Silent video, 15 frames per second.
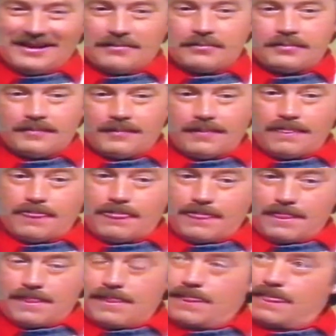All right, well, thank
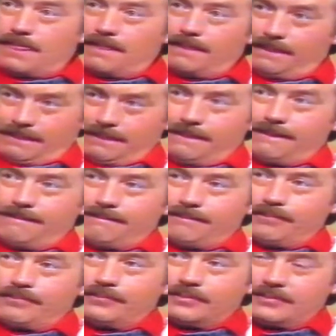you very much indeed for coming. Good
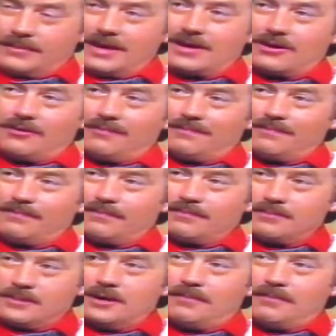luck. If you do get back in the cockpit,